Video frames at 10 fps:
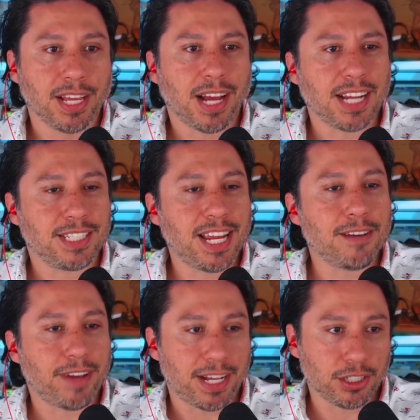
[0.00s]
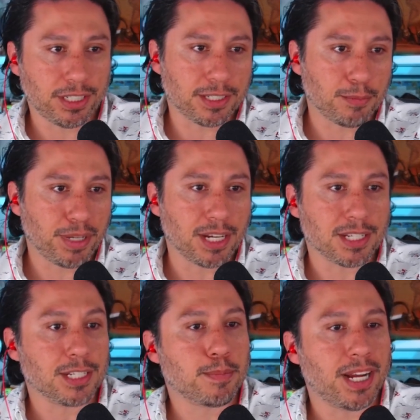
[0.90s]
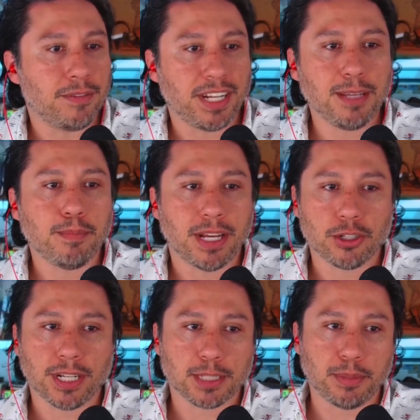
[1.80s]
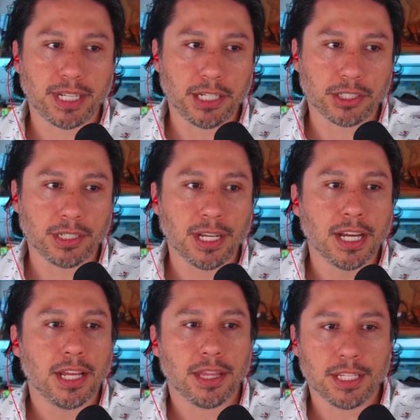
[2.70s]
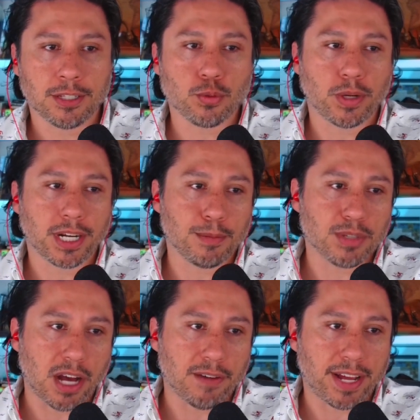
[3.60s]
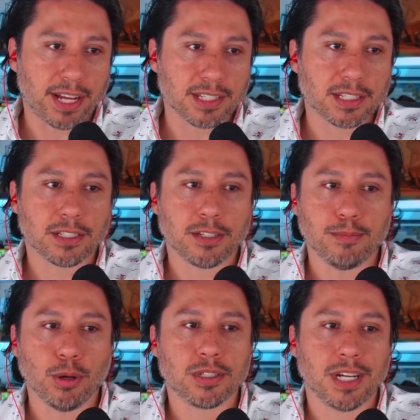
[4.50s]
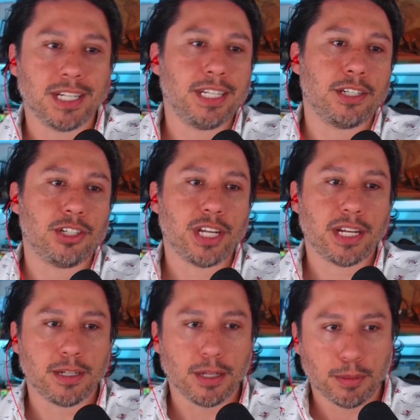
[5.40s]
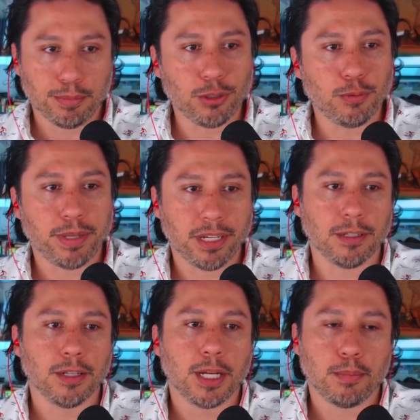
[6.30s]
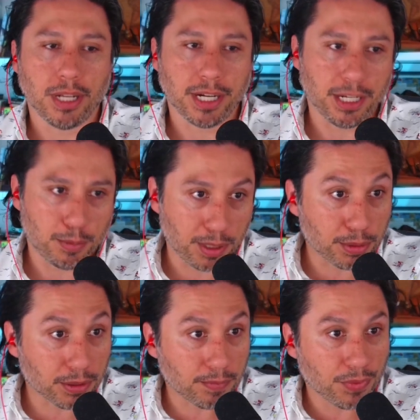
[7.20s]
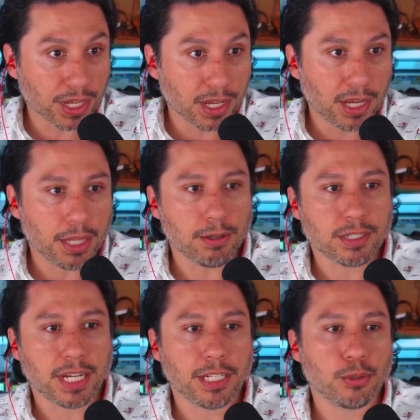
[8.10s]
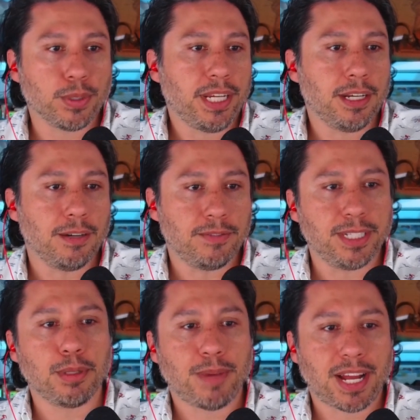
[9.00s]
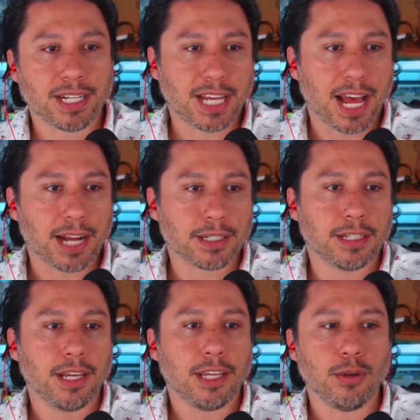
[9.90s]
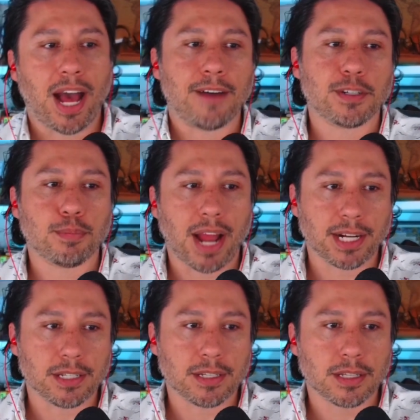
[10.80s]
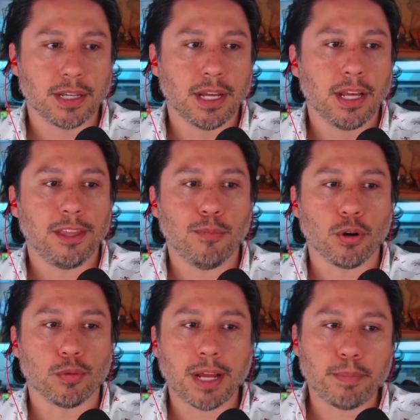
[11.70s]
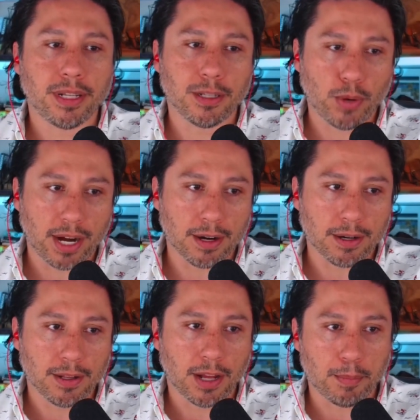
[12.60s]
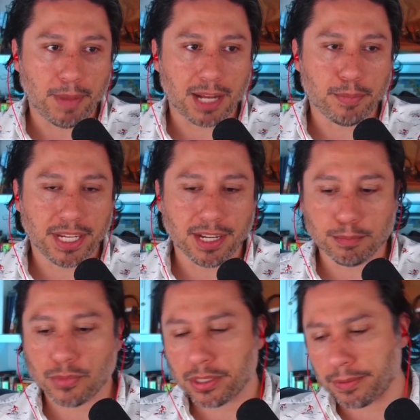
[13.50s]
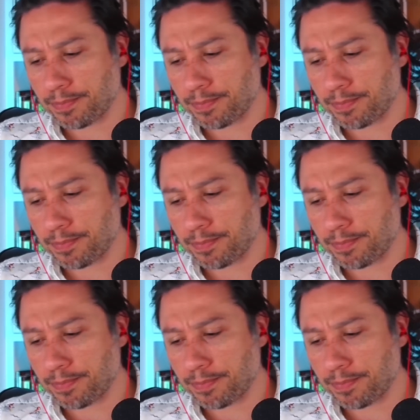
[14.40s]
I say evangelism because in spite of any measured explanation, this is what it comes off as to most uninitiated blue pill plug-in people. There is a degree of diplomatic tact you have to practice the more red pill aware a man becomes.